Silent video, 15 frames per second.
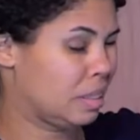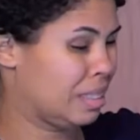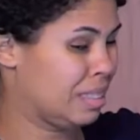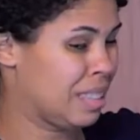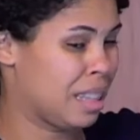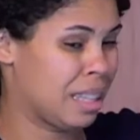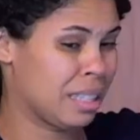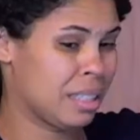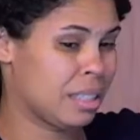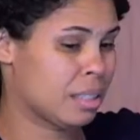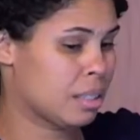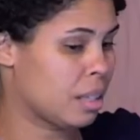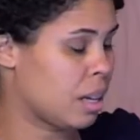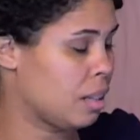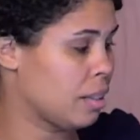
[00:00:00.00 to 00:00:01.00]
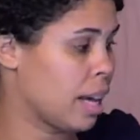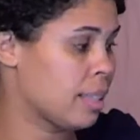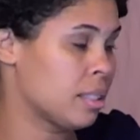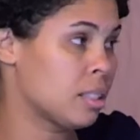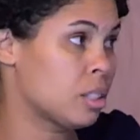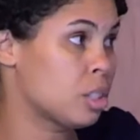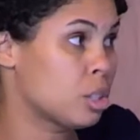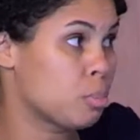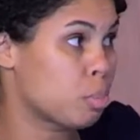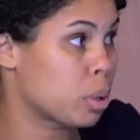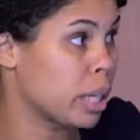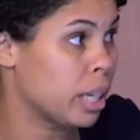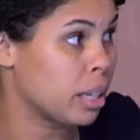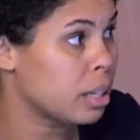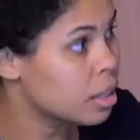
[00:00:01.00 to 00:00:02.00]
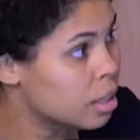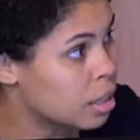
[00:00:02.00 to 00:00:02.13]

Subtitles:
this last spring.